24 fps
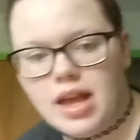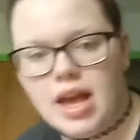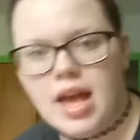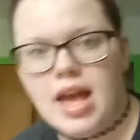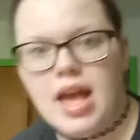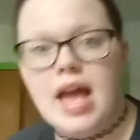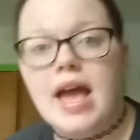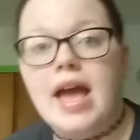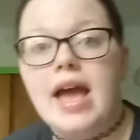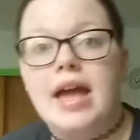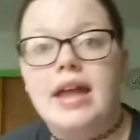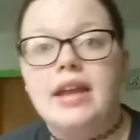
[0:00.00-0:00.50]

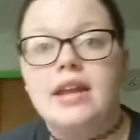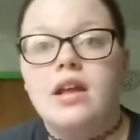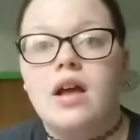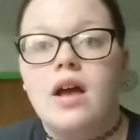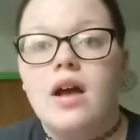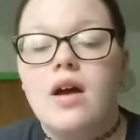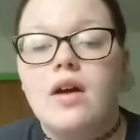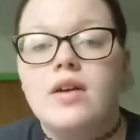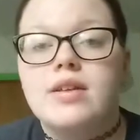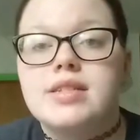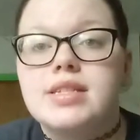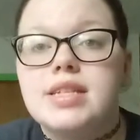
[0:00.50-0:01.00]
And
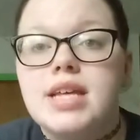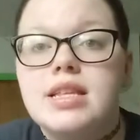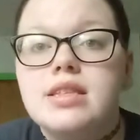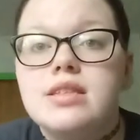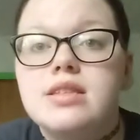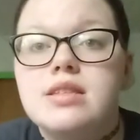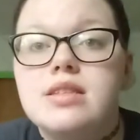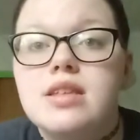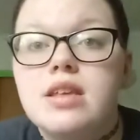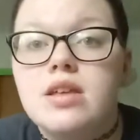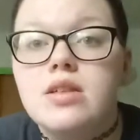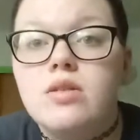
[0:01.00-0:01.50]

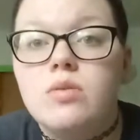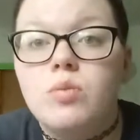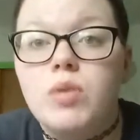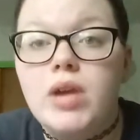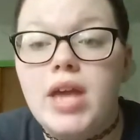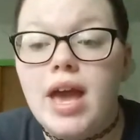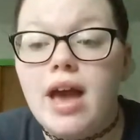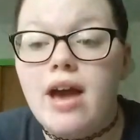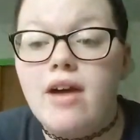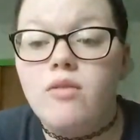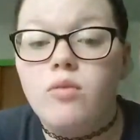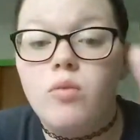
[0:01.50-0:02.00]
since we
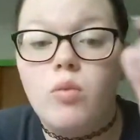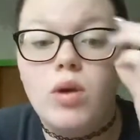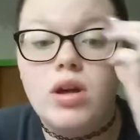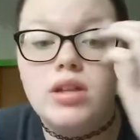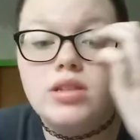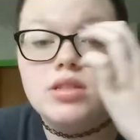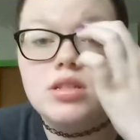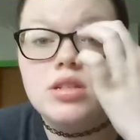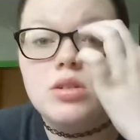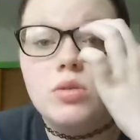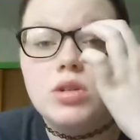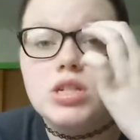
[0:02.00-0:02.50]
have
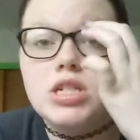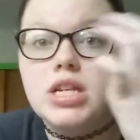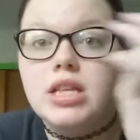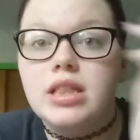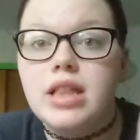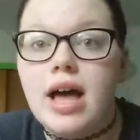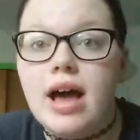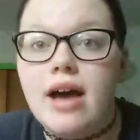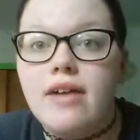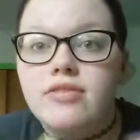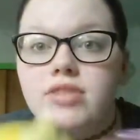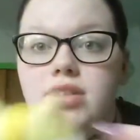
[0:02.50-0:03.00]
one squishy
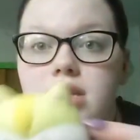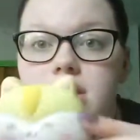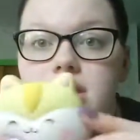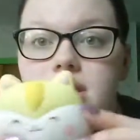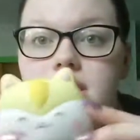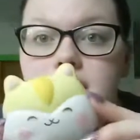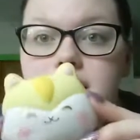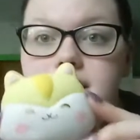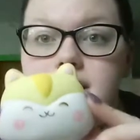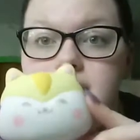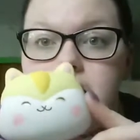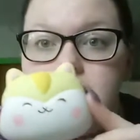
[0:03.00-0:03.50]
left,
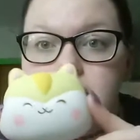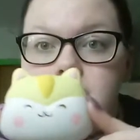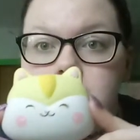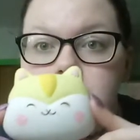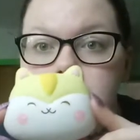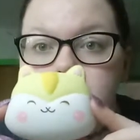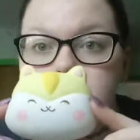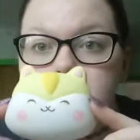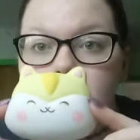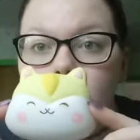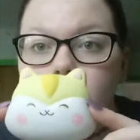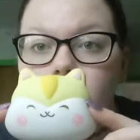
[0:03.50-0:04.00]
this is
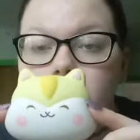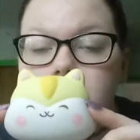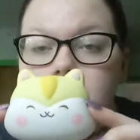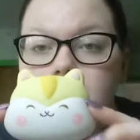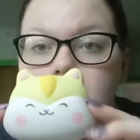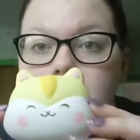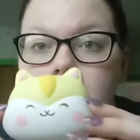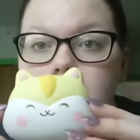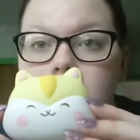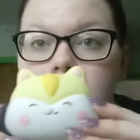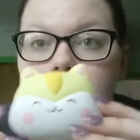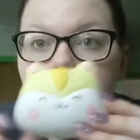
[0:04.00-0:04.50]
the
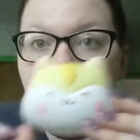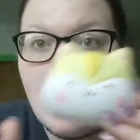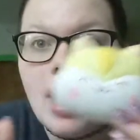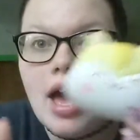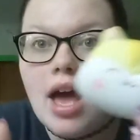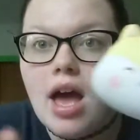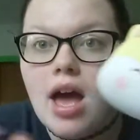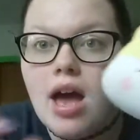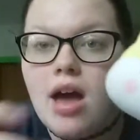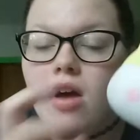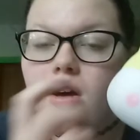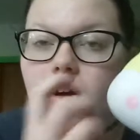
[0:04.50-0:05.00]
Polly
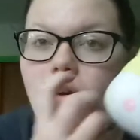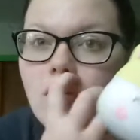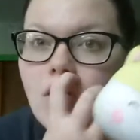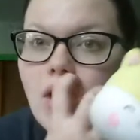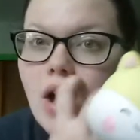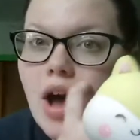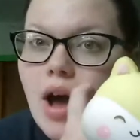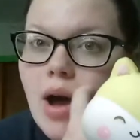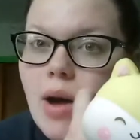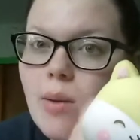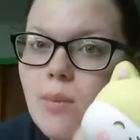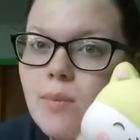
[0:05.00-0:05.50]

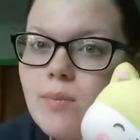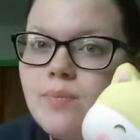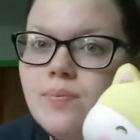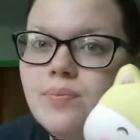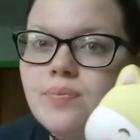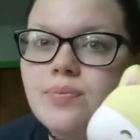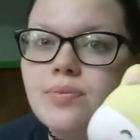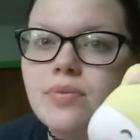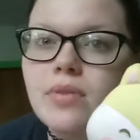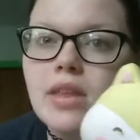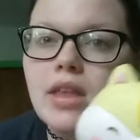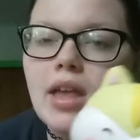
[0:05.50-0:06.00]

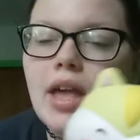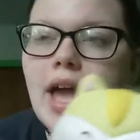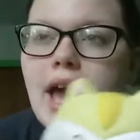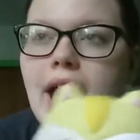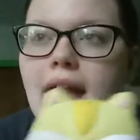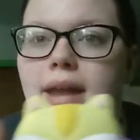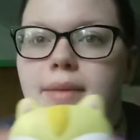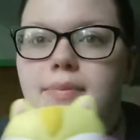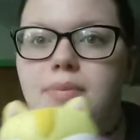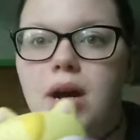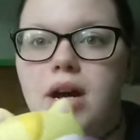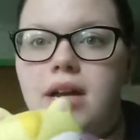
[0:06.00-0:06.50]

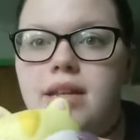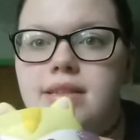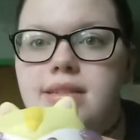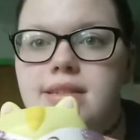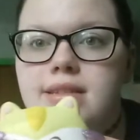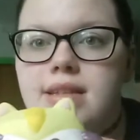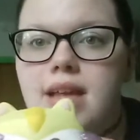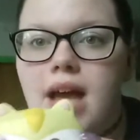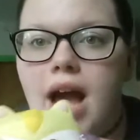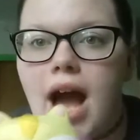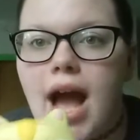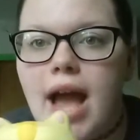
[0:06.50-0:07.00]
head
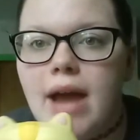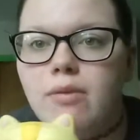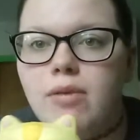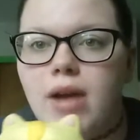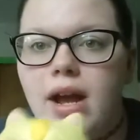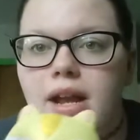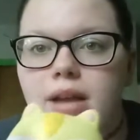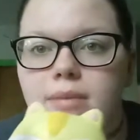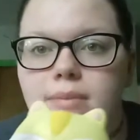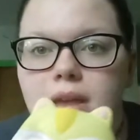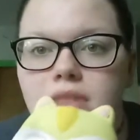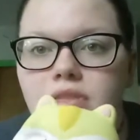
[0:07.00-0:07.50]
buns. I
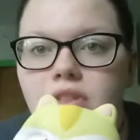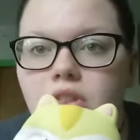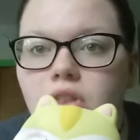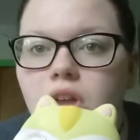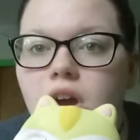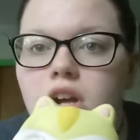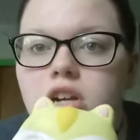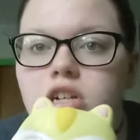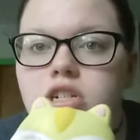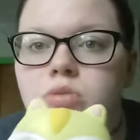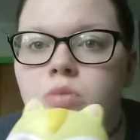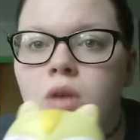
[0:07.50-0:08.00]
recommend the
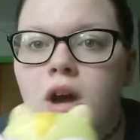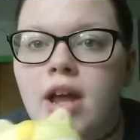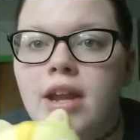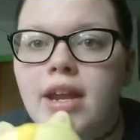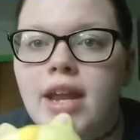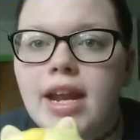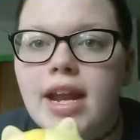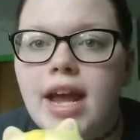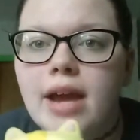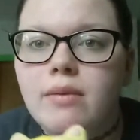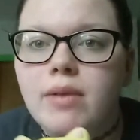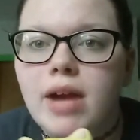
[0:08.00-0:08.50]
large one
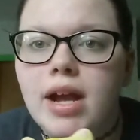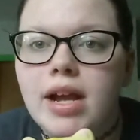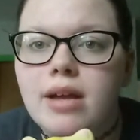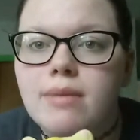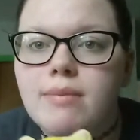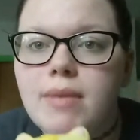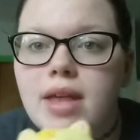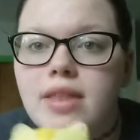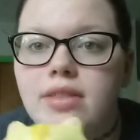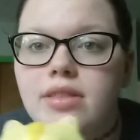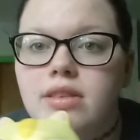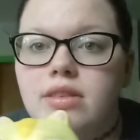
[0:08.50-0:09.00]
and I
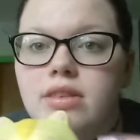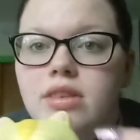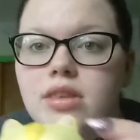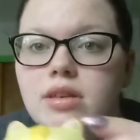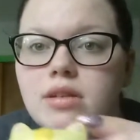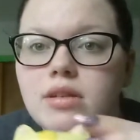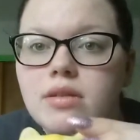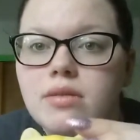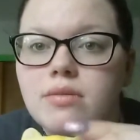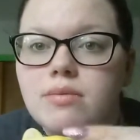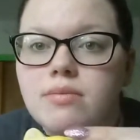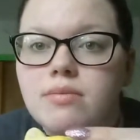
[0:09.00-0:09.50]
recommend
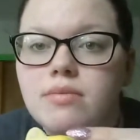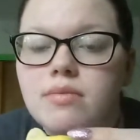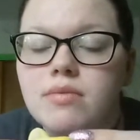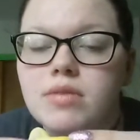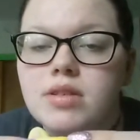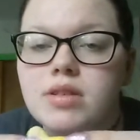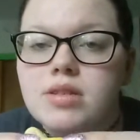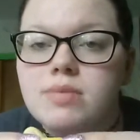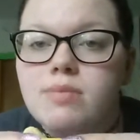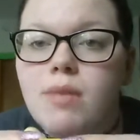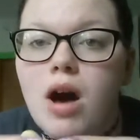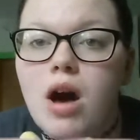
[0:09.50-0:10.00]
the
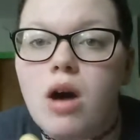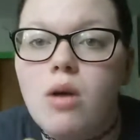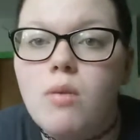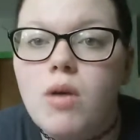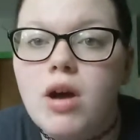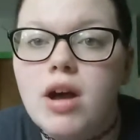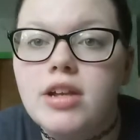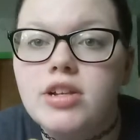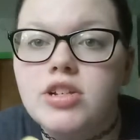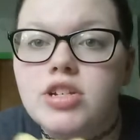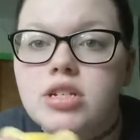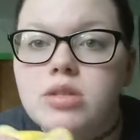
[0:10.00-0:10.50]
small
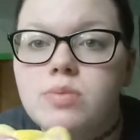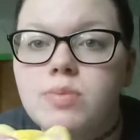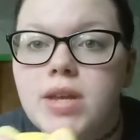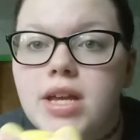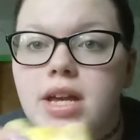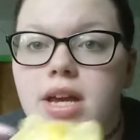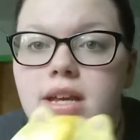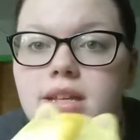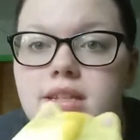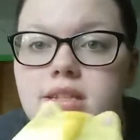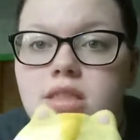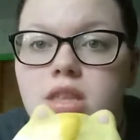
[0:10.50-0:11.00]
one just
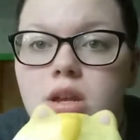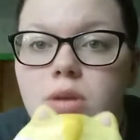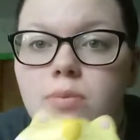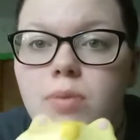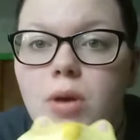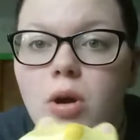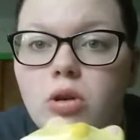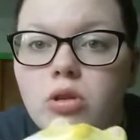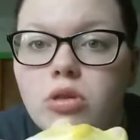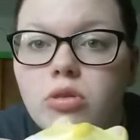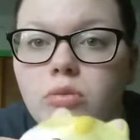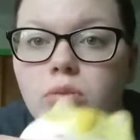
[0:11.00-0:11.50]
because they're
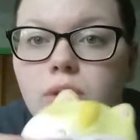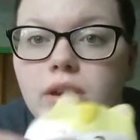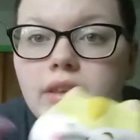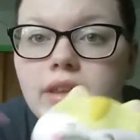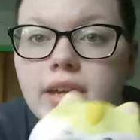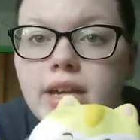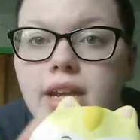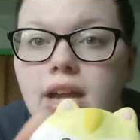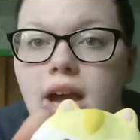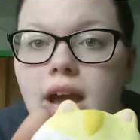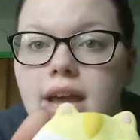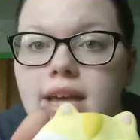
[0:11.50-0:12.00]
both
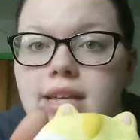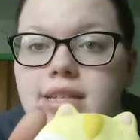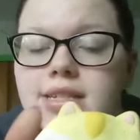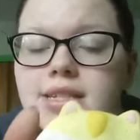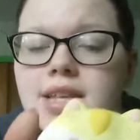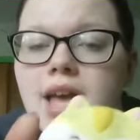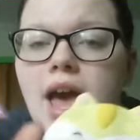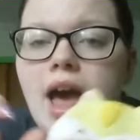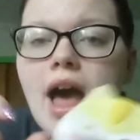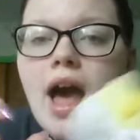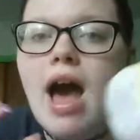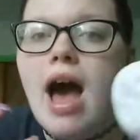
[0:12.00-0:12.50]
really nice.
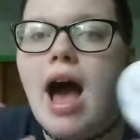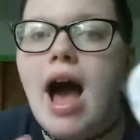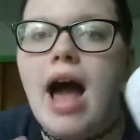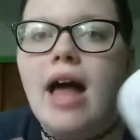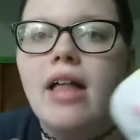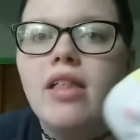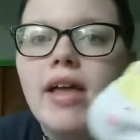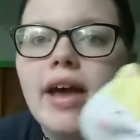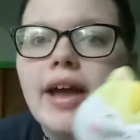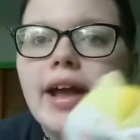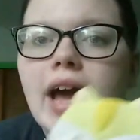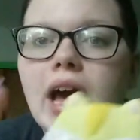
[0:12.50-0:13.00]
I
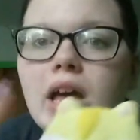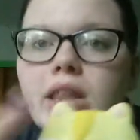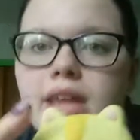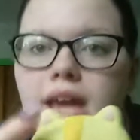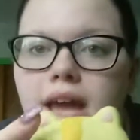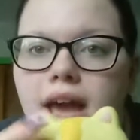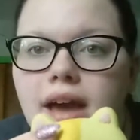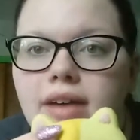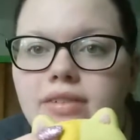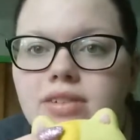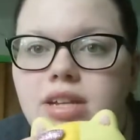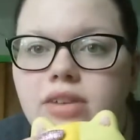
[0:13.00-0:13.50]
like how they
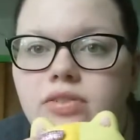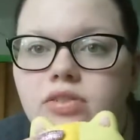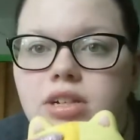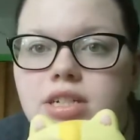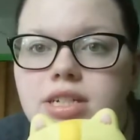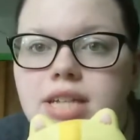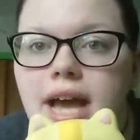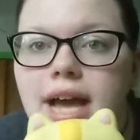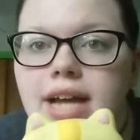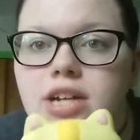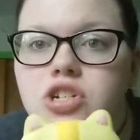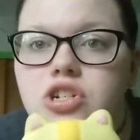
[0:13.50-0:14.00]
have different
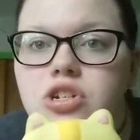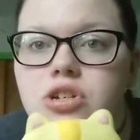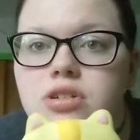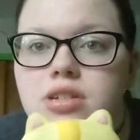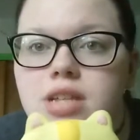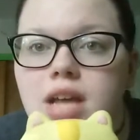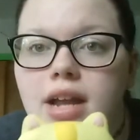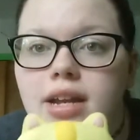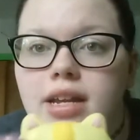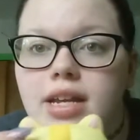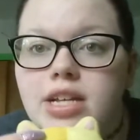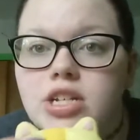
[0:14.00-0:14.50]
textures
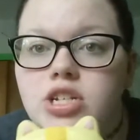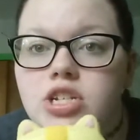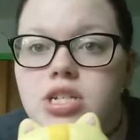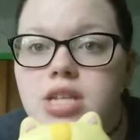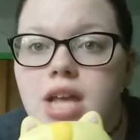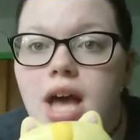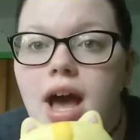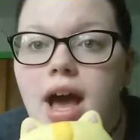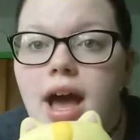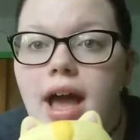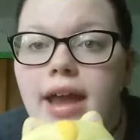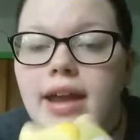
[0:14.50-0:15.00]
on each
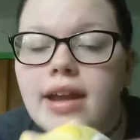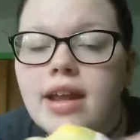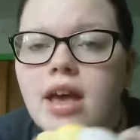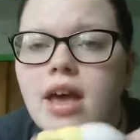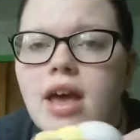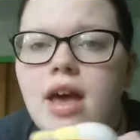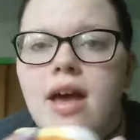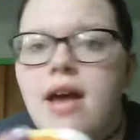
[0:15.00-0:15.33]
side.